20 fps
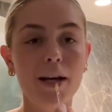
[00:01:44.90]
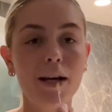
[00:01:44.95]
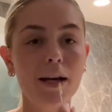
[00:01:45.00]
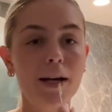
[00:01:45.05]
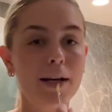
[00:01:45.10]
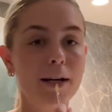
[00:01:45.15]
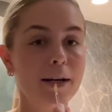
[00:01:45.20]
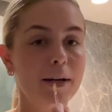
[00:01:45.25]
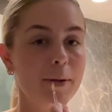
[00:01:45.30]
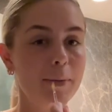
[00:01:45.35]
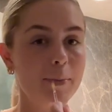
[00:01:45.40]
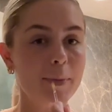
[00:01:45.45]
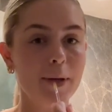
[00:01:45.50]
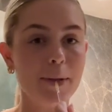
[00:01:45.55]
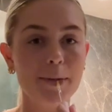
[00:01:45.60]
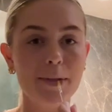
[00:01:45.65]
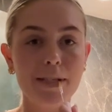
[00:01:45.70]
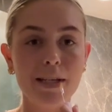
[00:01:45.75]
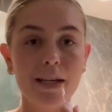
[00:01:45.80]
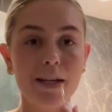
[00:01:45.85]

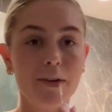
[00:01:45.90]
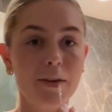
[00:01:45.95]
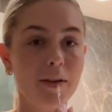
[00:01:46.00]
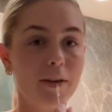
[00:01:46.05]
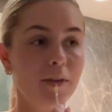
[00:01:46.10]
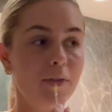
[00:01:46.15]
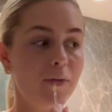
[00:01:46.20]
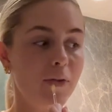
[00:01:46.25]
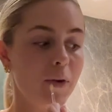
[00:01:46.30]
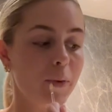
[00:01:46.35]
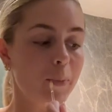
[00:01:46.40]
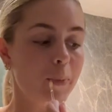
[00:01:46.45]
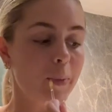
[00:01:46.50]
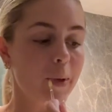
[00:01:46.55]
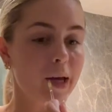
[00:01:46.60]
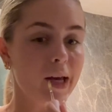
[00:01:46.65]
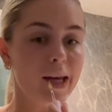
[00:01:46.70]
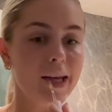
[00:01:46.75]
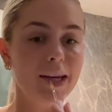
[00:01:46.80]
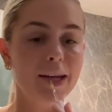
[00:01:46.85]
I'm just getting ready for
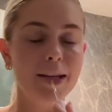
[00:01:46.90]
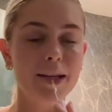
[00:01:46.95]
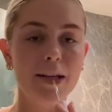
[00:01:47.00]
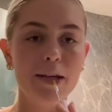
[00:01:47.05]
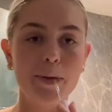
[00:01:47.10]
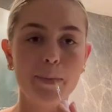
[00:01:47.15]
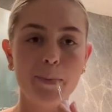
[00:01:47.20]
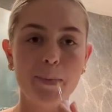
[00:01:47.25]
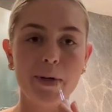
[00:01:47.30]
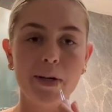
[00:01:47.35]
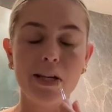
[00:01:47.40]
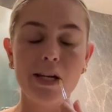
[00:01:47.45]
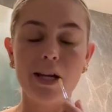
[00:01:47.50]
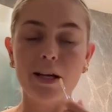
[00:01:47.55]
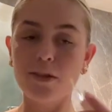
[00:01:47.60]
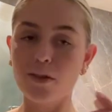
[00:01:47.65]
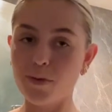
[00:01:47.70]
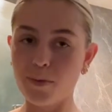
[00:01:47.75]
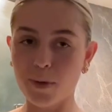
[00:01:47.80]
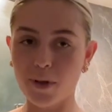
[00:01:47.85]
bed, but
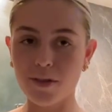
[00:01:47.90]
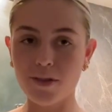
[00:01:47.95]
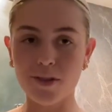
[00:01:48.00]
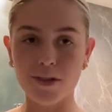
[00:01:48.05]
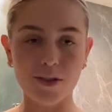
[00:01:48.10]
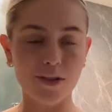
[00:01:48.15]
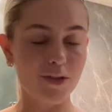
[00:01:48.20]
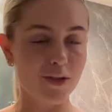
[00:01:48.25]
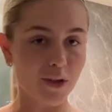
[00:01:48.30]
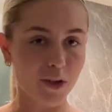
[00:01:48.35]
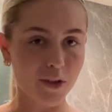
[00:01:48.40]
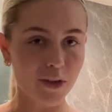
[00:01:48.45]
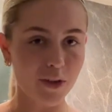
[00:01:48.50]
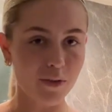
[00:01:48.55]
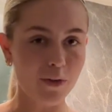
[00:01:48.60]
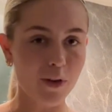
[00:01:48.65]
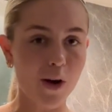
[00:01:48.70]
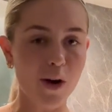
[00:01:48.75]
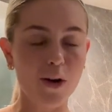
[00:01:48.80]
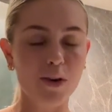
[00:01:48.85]
I just wanted to start the
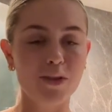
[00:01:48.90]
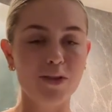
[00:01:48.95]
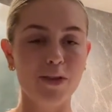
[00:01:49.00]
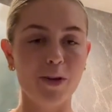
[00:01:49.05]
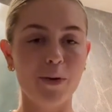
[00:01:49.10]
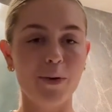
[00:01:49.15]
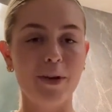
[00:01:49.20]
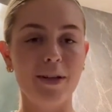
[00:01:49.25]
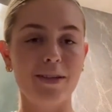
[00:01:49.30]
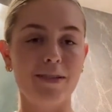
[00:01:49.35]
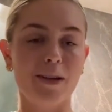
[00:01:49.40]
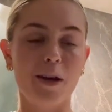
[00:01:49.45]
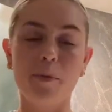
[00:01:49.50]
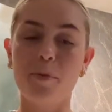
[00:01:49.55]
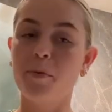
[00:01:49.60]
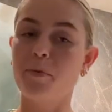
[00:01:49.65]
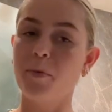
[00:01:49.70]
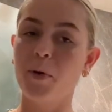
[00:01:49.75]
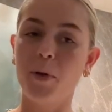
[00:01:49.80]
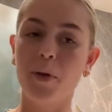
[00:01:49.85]
vlog so it's up
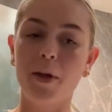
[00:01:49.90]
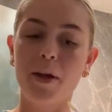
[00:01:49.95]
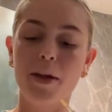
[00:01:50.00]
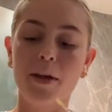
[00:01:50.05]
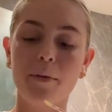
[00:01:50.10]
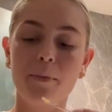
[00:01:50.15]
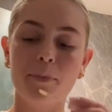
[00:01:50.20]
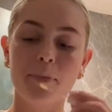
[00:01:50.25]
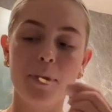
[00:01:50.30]
and rolling.